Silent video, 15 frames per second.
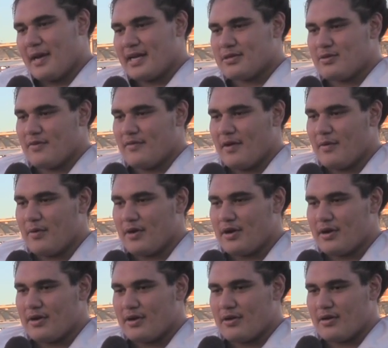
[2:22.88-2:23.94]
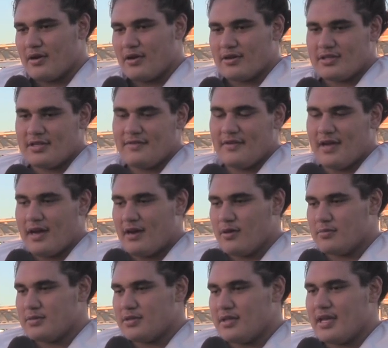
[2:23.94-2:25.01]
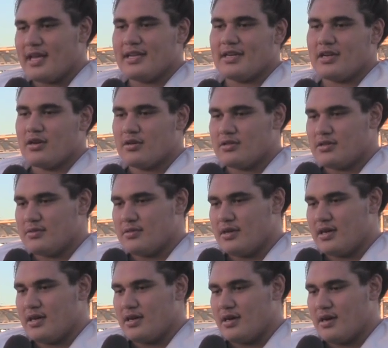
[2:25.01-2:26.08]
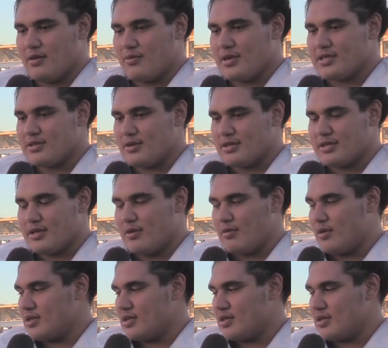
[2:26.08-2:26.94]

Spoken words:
Pac-12 network on our TV at home, so they had to go to a restaurant to go